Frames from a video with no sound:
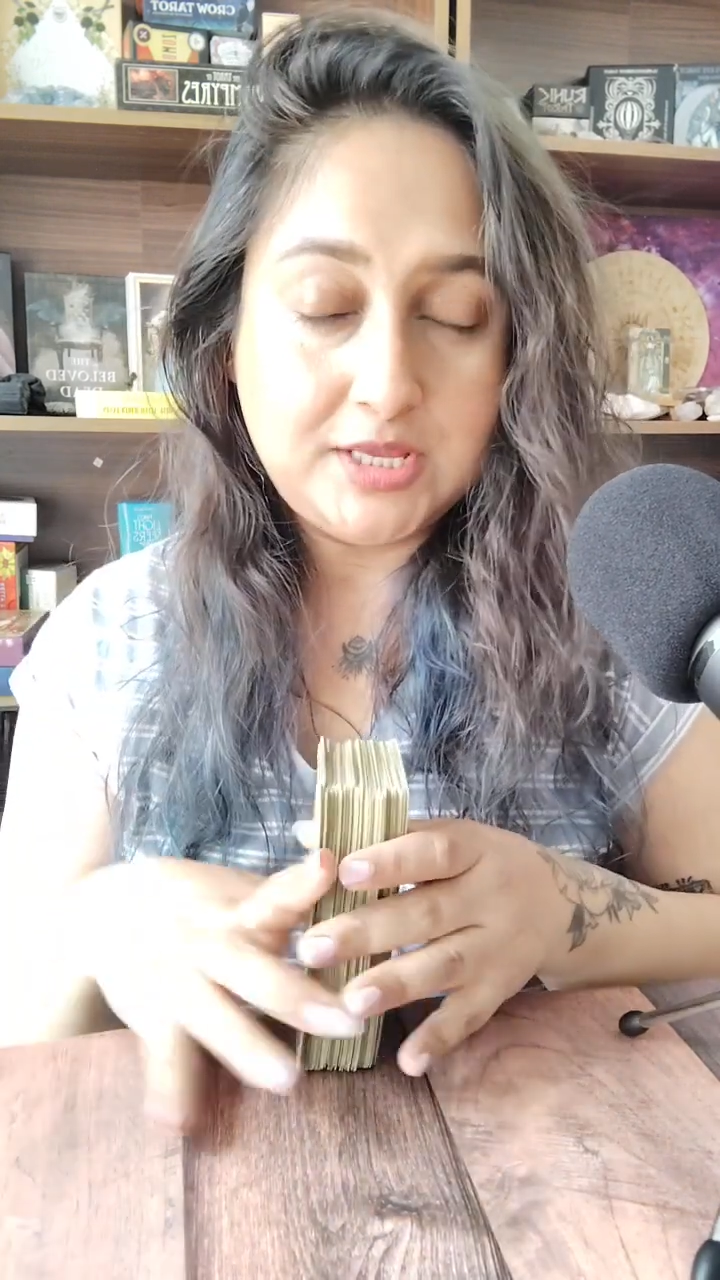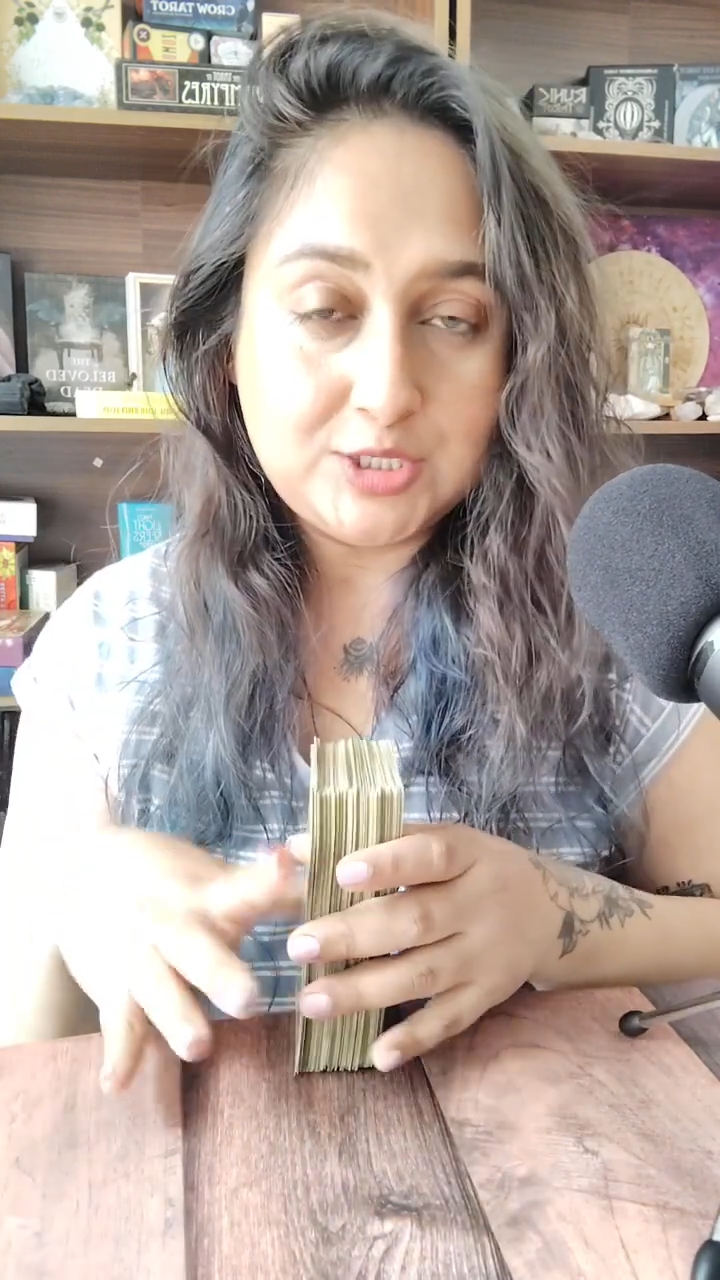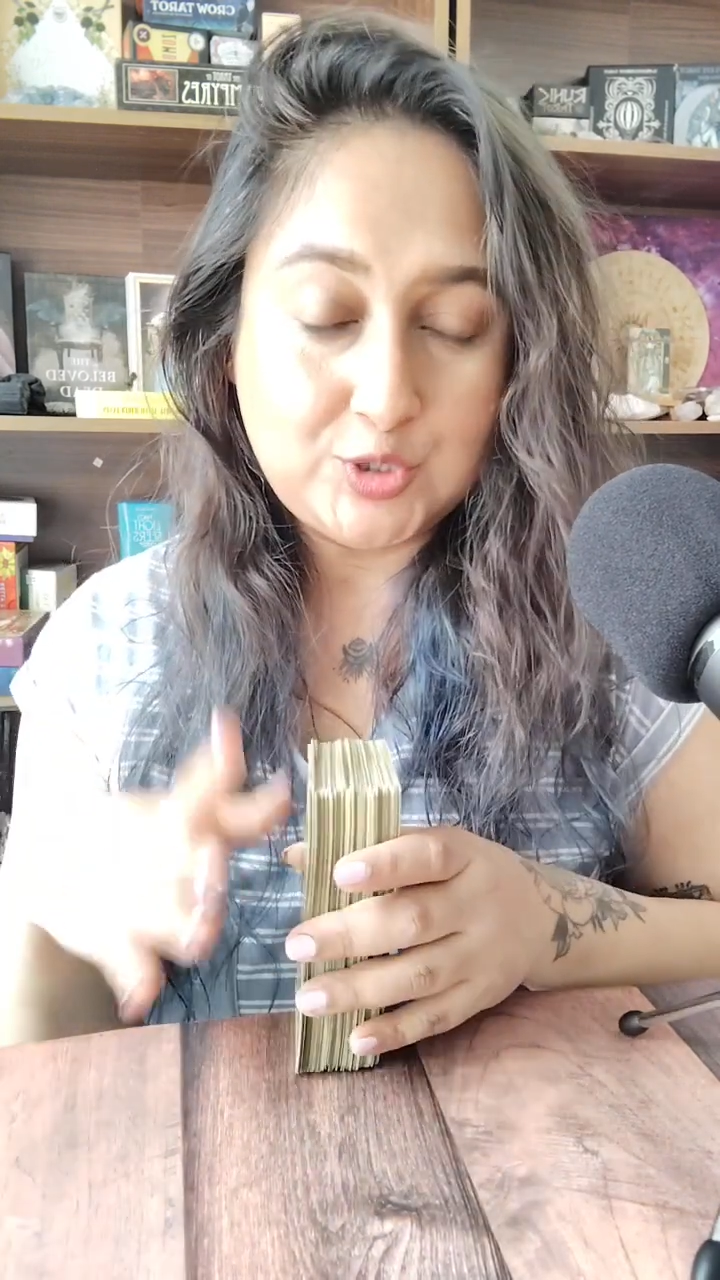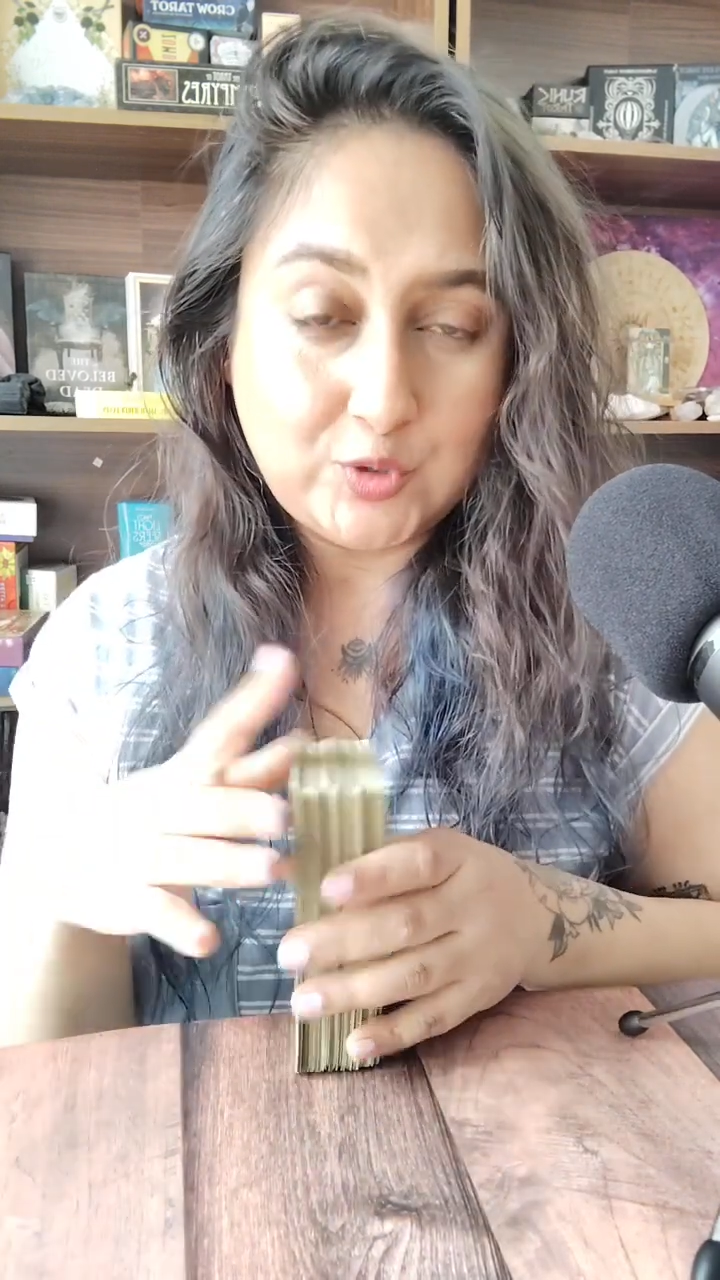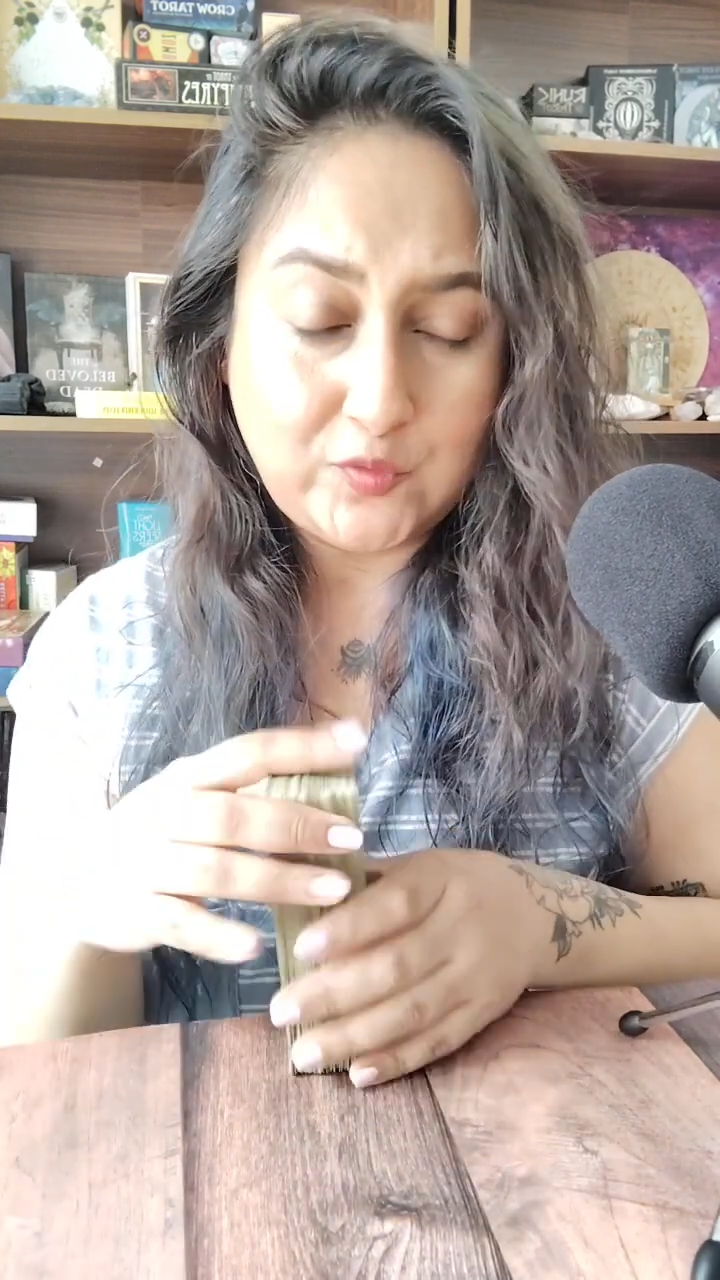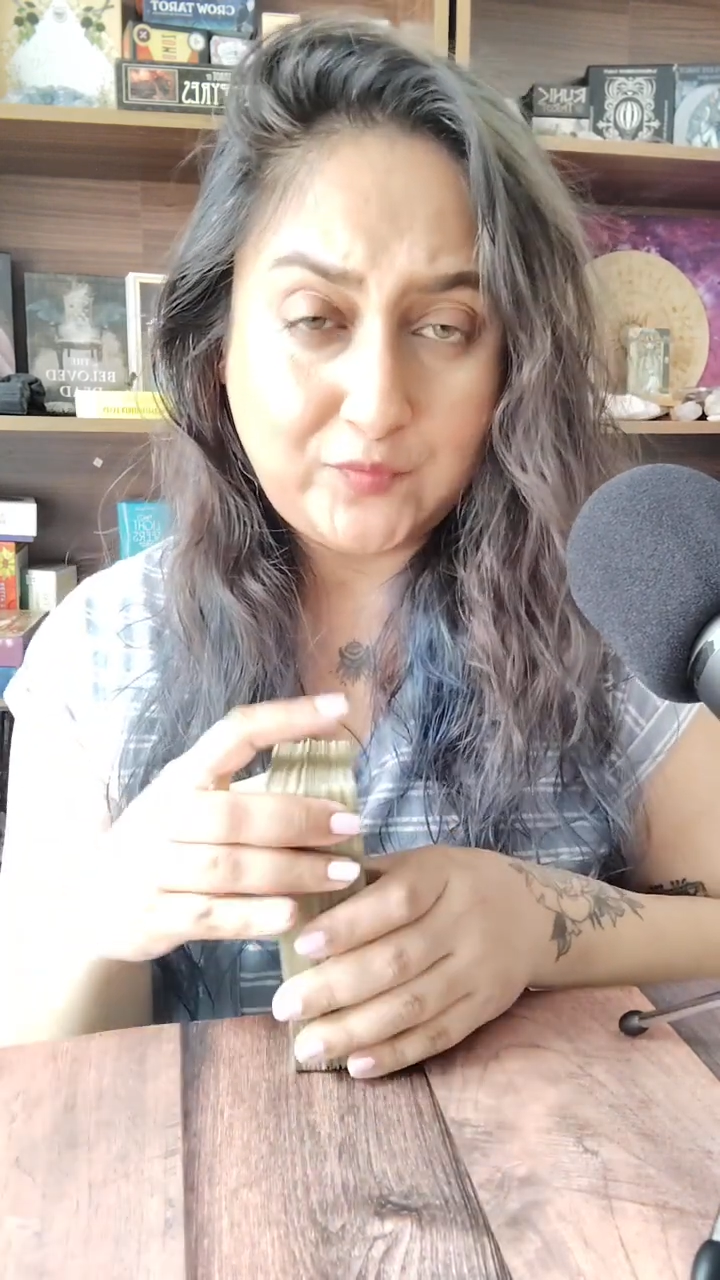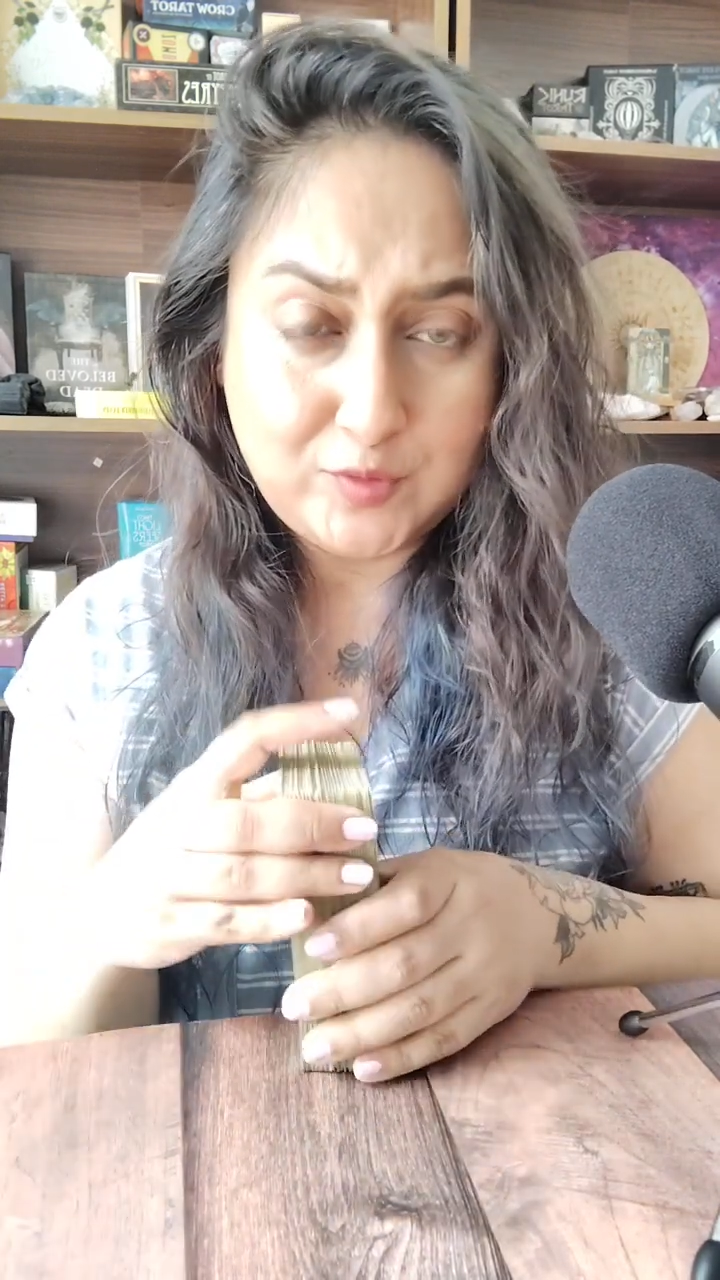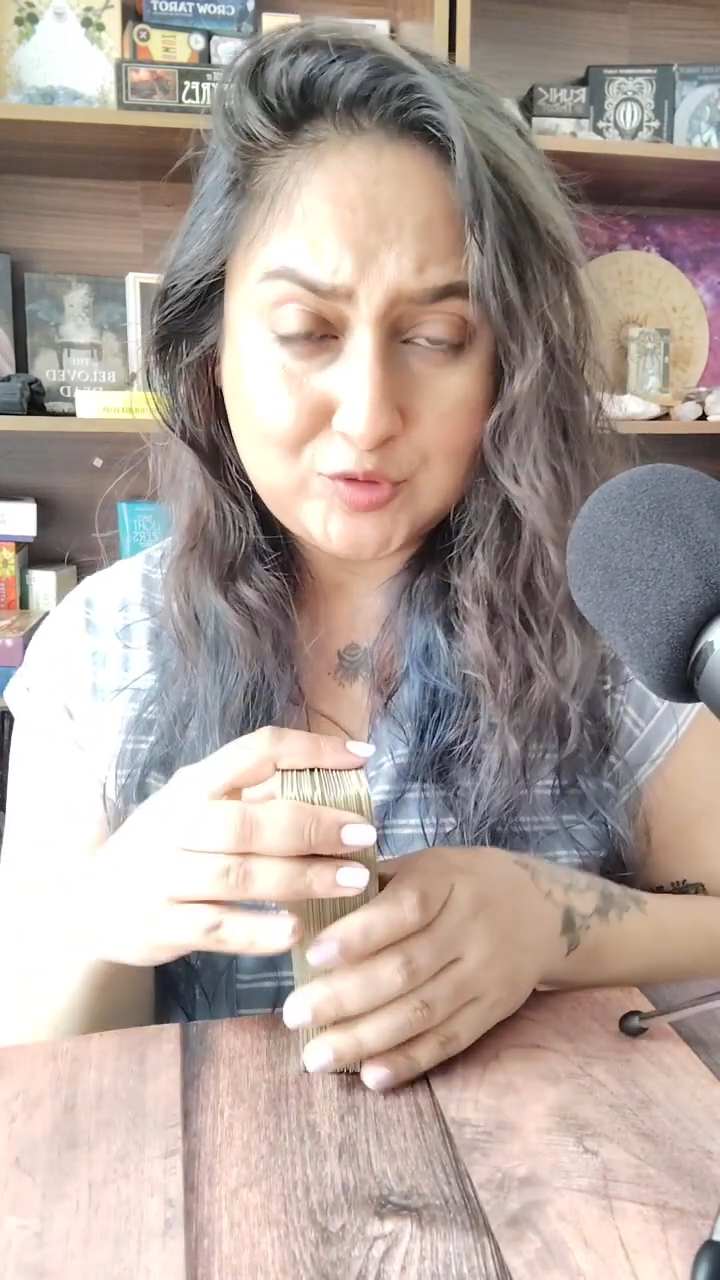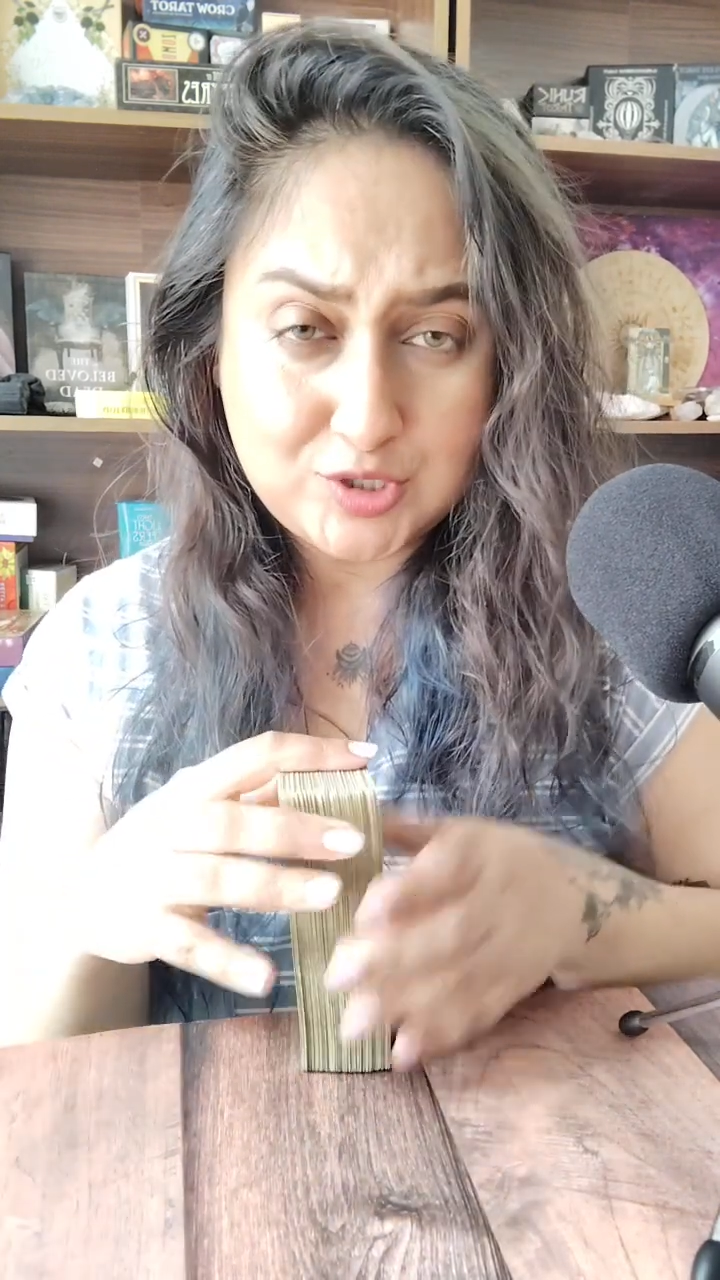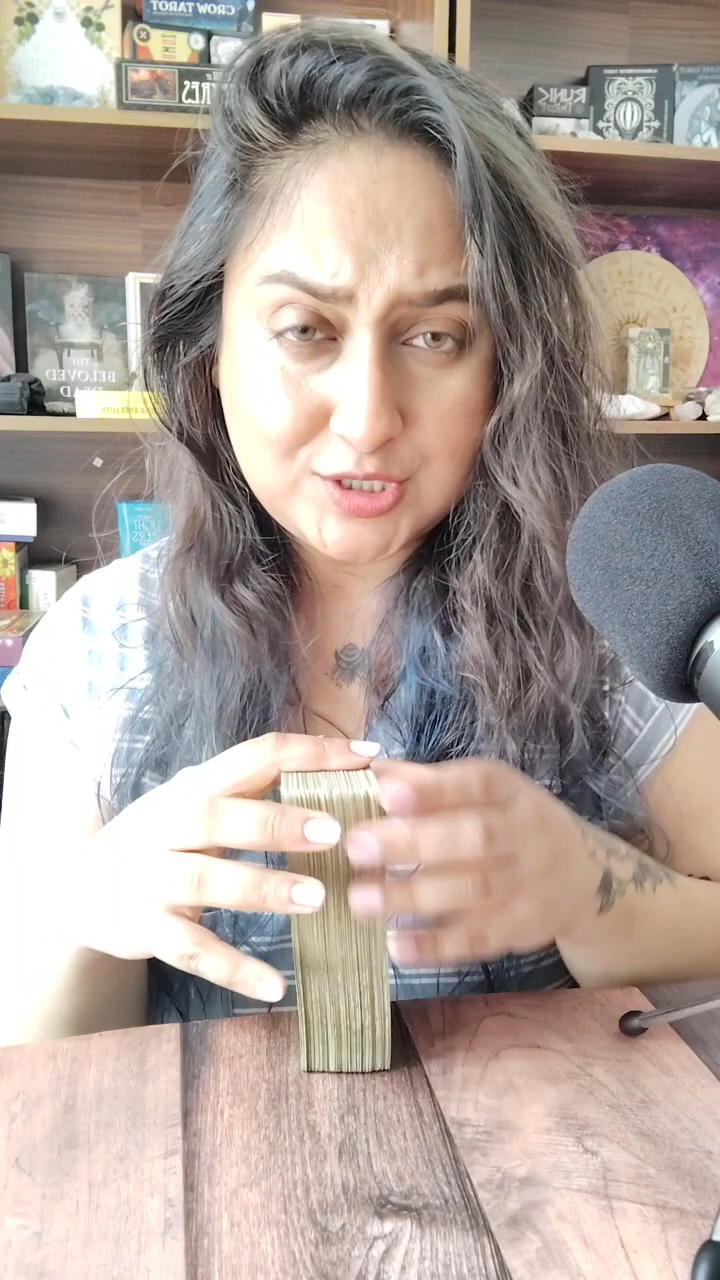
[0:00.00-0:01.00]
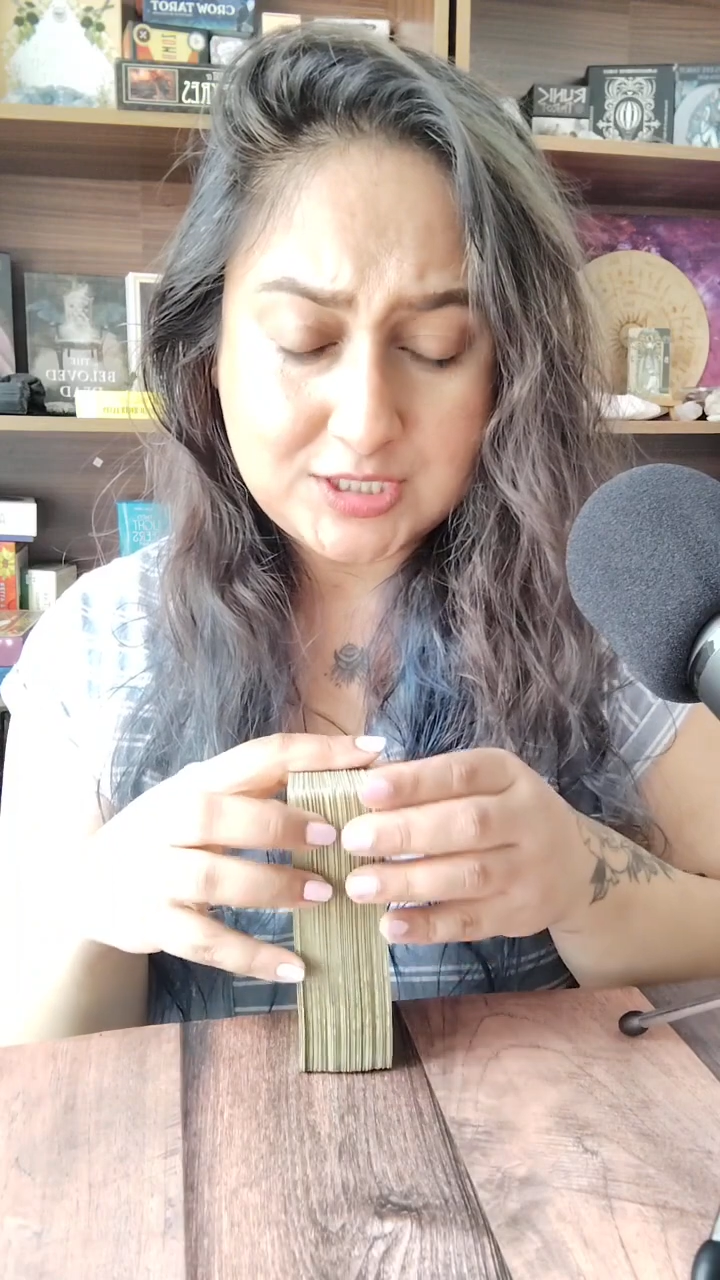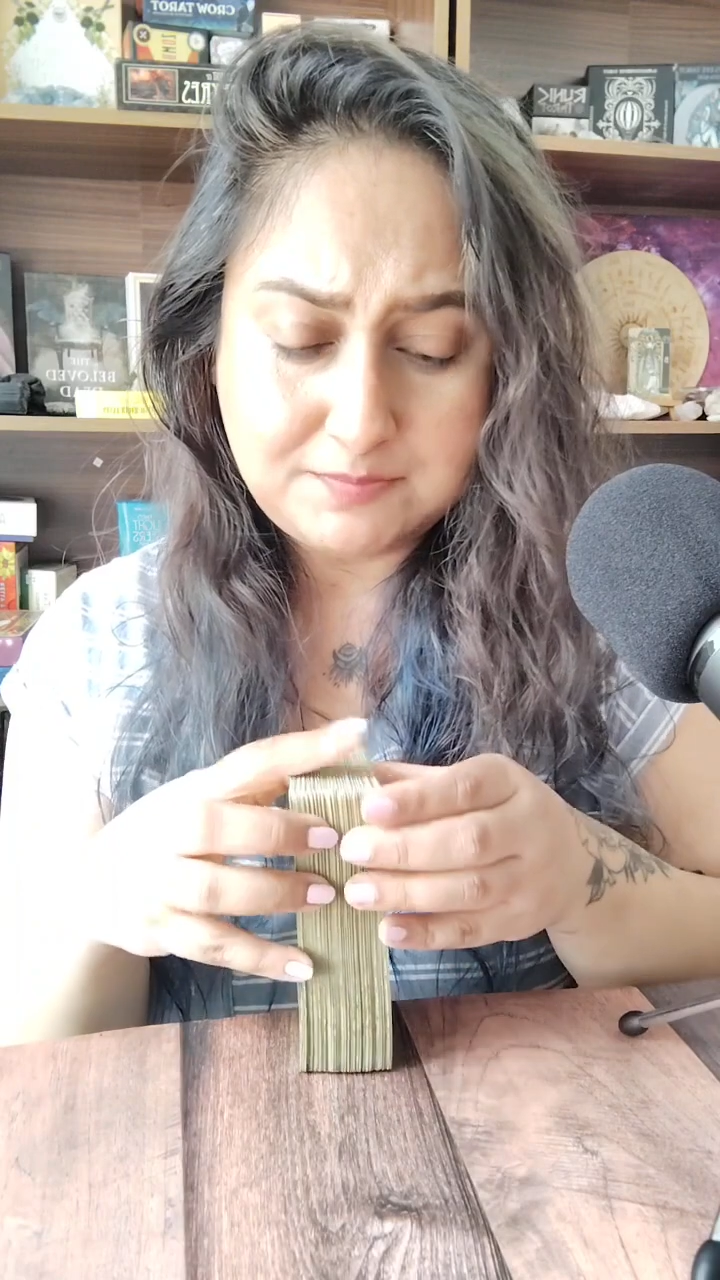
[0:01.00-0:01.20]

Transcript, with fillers: meet your future